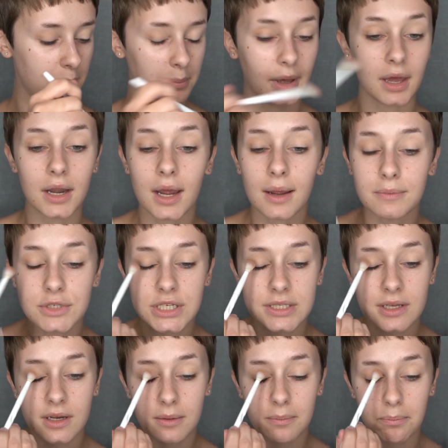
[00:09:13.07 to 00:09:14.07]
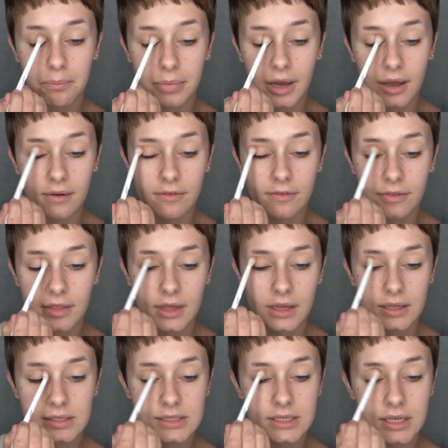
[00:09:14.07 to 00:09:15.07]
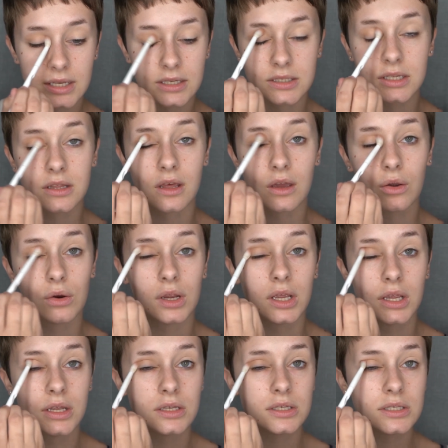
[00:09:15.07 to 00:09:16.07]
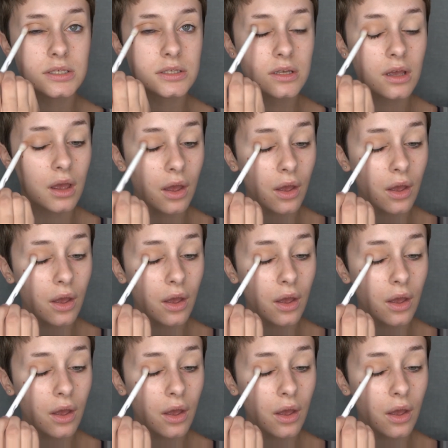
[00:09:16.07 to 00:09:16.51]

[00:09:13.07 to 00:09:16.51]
but I'm just gonna buff this into the crease.